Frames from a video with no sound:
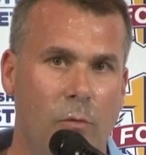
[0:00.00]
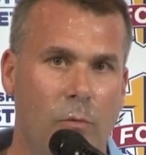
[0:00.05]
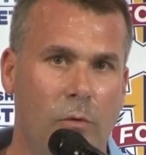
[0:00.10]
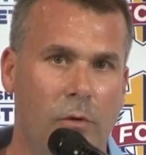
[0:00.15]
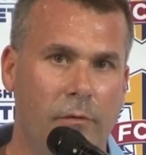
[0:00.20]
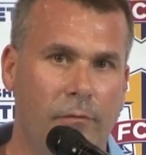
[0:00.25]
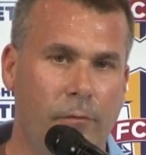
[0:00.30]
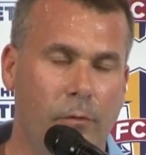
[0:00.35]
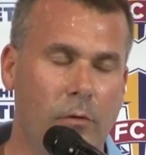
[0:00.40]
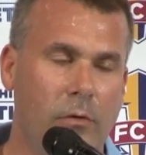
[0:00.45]

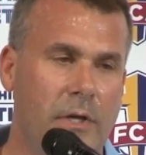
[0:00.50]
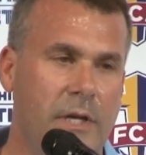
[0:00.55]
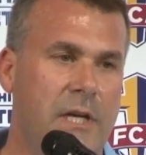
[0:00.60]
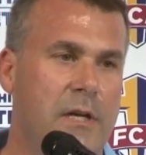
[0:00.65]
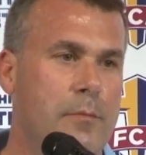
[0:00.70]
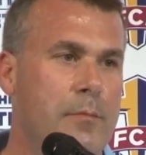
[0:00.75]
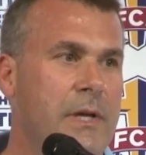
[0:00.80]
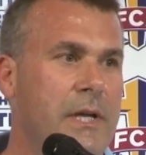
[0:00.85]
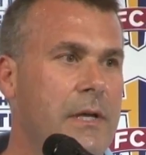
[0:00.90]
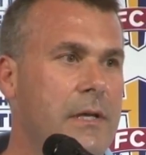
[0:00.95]
We're fully
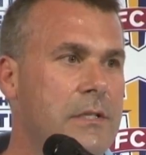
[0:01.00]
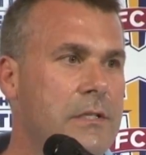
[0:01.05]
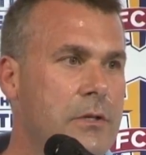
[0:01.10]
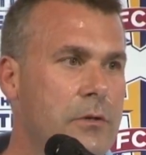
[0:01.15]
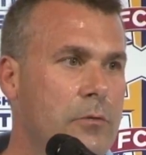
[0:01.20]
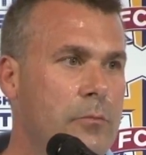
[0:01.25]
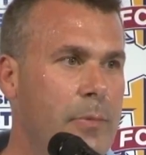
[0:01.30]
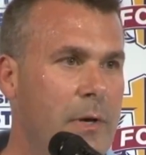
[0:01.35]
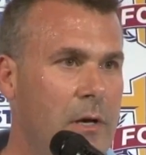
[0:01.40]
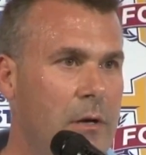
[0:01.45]
committed
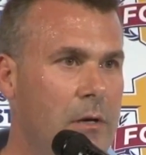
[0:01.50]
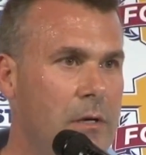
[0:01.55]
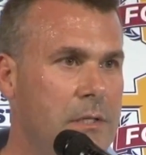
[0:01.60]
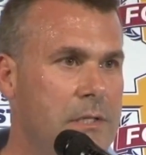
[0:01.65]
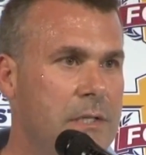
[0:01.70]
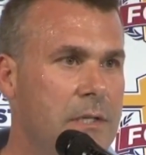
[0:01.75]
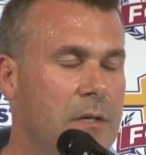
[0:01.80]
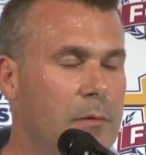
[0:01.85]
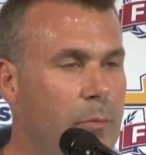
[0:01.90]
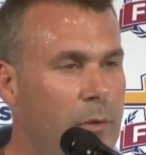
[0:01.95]
to
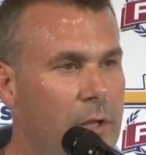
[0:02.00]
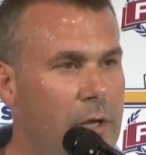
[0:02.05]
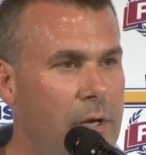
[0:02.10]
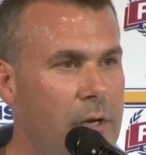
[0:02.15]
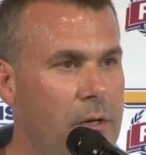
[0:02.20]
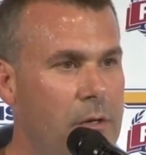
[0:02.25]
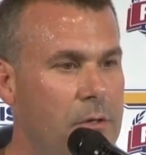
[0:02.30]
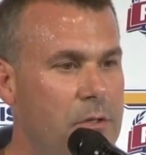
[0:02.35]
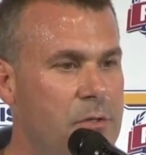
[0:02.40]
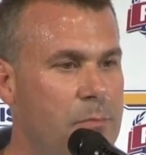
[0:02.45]
parents and the
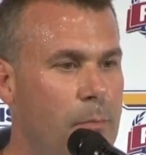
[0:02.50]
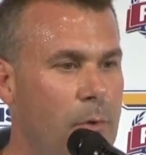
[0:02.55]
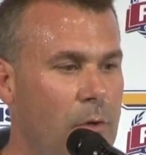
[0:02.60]
players,